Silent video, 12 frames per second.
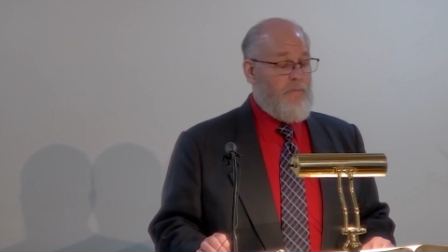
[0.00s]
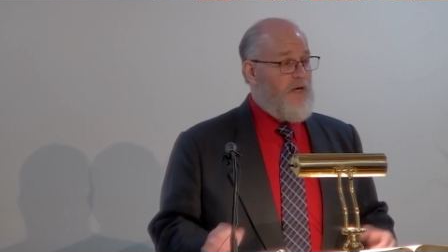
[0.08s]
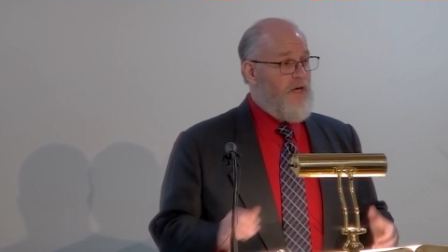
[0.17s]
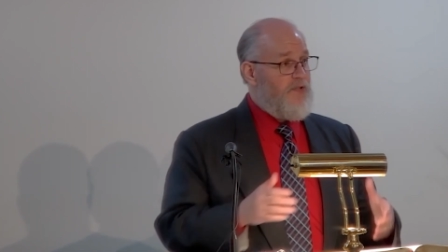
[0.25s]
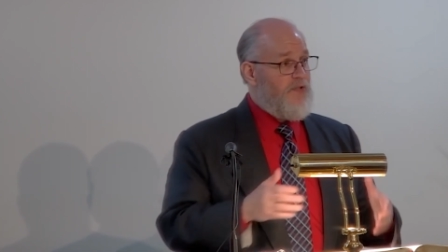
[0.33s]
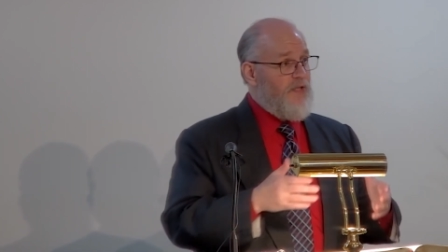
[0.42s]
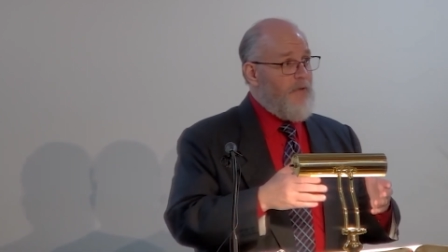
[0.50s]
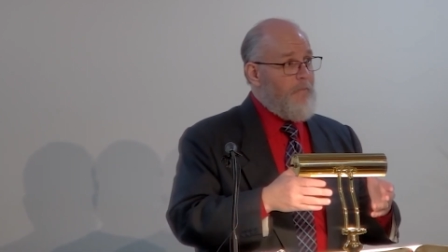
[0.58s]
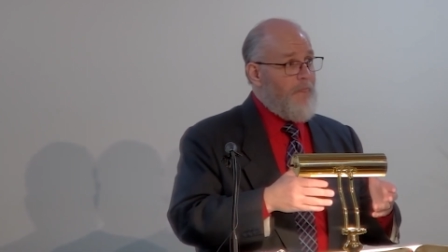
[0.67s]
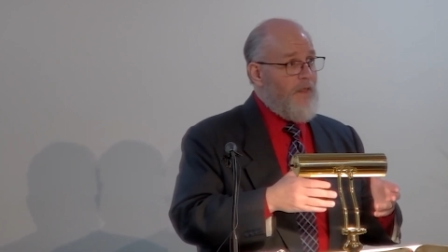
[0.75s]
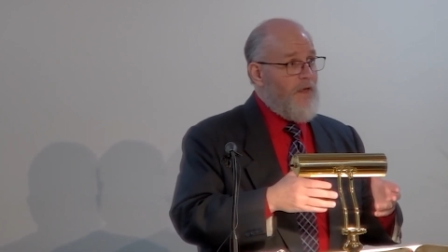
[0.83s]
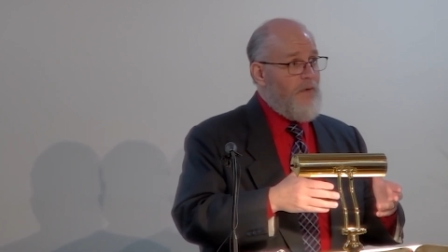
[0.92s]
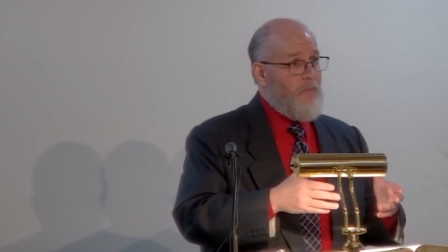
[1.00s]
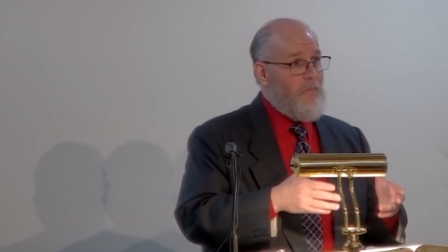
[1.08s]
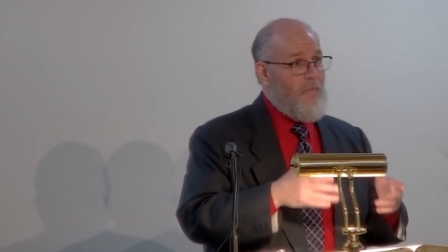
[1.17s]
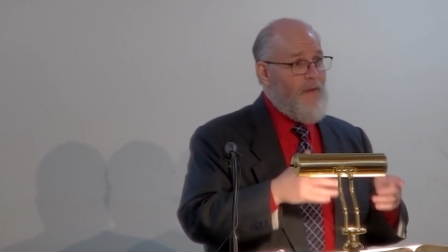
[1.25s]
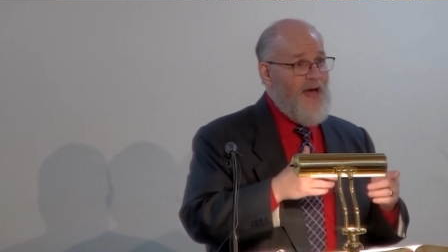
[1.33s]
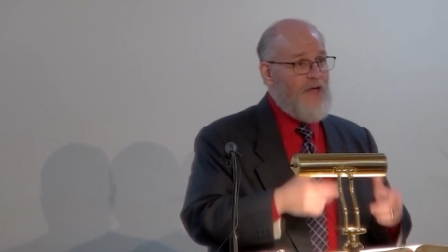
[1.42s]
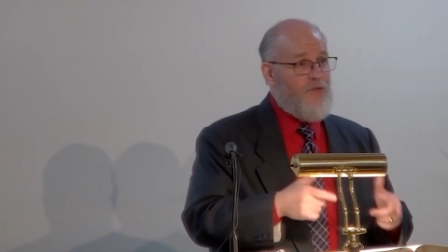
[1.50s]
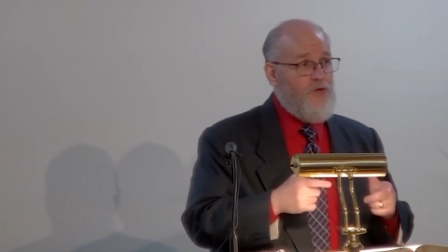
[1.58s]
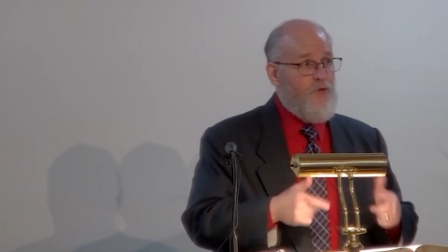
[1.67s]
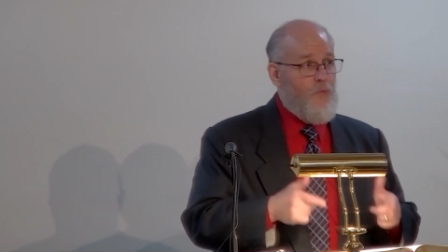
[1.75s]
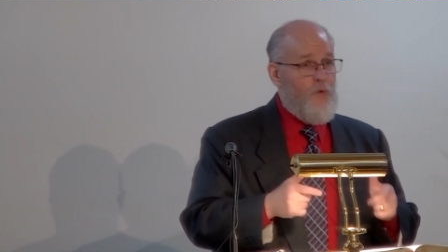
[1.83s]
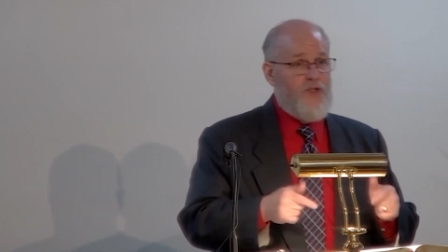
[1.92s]
Because
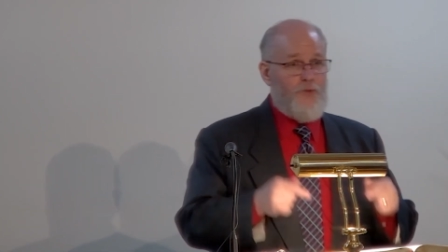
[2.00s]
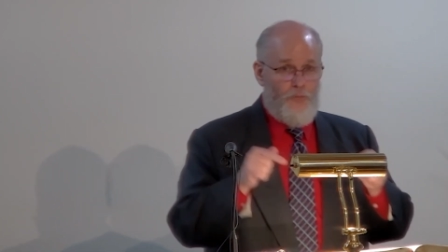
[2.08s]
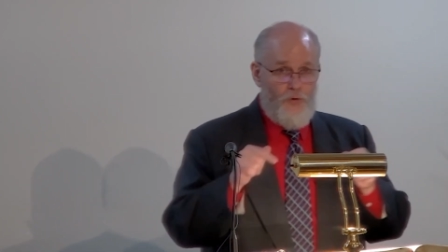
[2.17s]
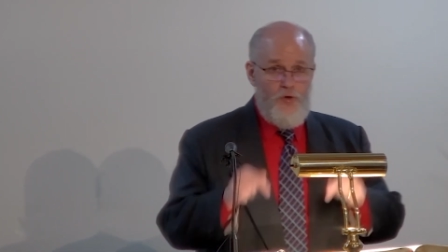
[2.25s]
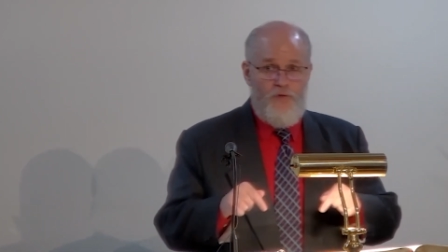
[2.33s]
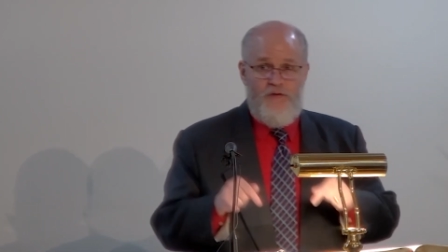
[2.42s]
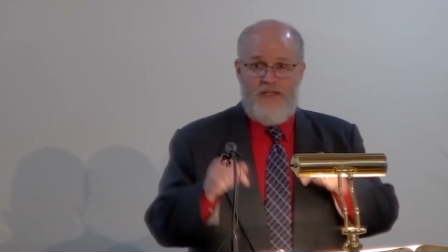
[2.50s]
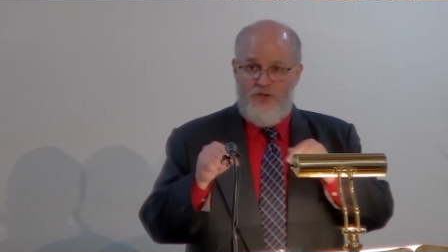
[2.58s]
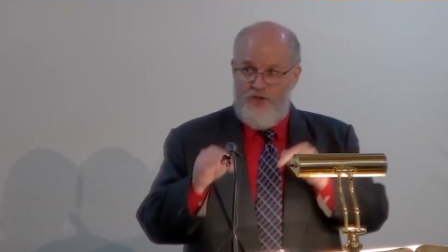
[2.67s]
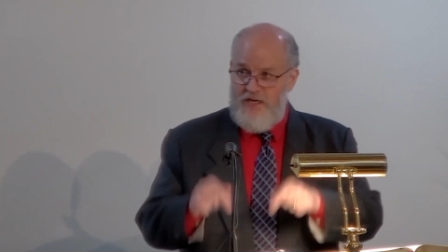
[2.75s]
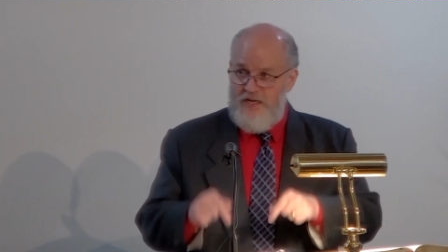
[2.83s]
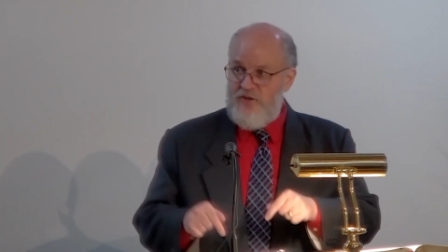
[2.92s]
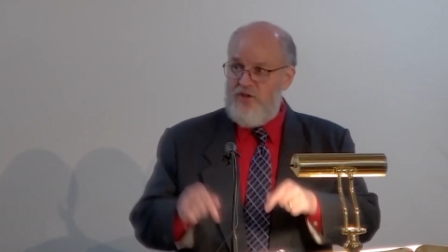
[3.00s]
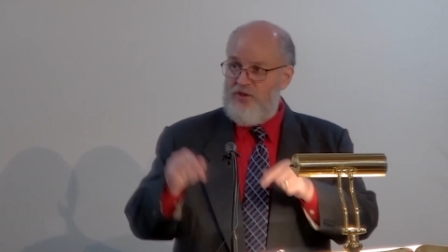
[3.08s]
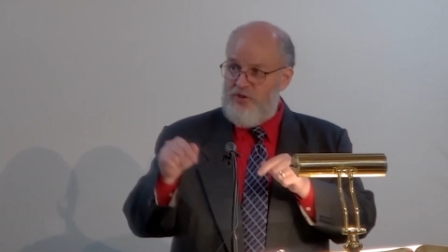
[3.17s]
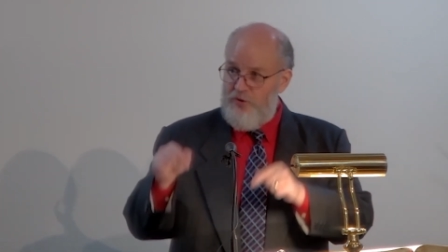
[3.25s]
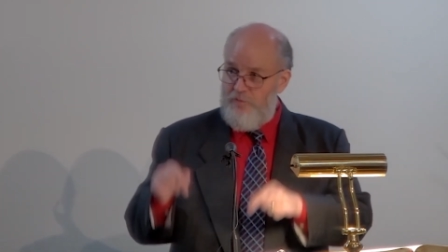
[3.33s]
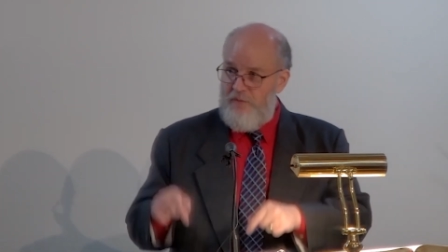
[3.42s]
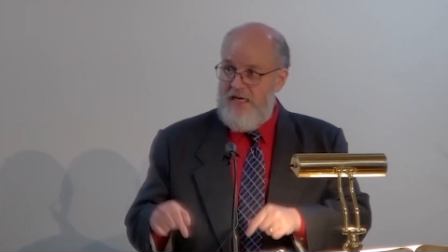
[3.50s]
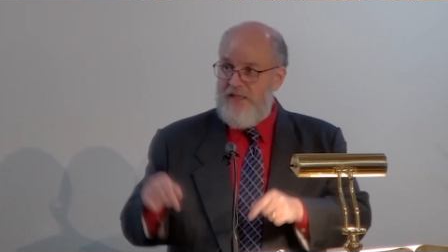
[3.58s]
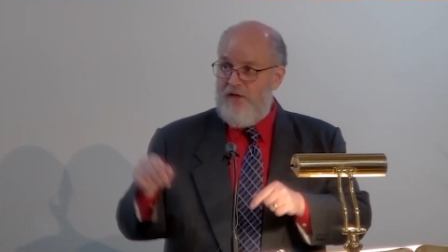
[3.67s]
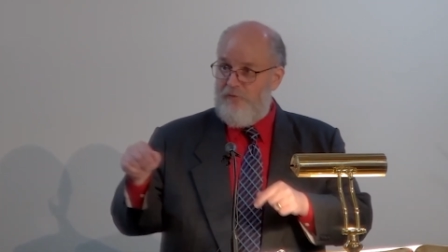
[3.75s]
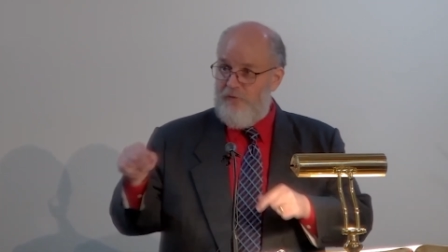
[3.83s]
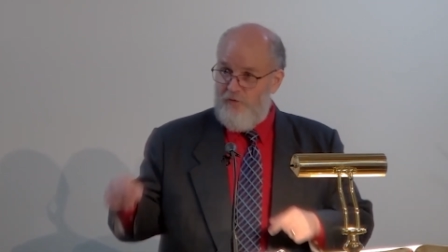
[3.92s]
Matthew was proving Jesus to
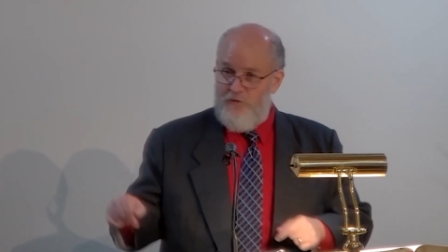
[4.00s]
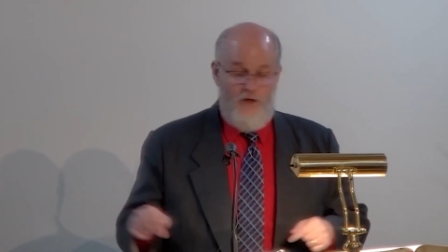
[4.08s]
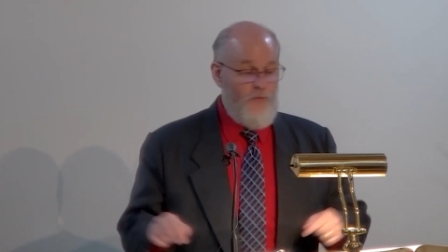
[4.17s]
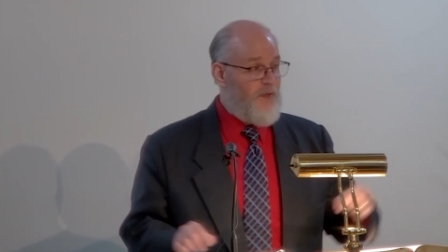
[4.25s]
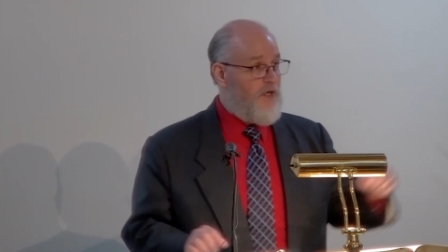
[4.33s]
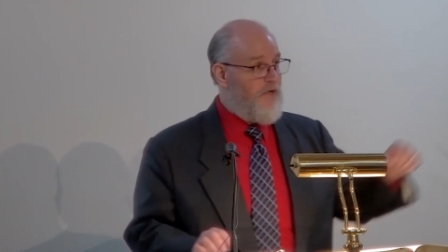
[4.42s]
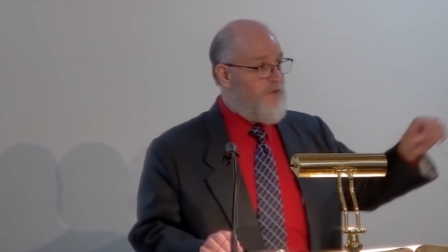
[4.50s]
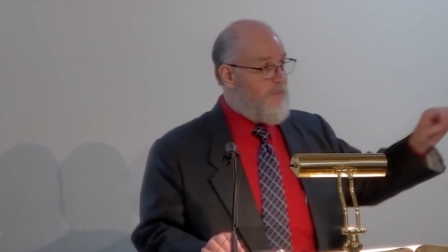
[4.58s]
be the fulfillment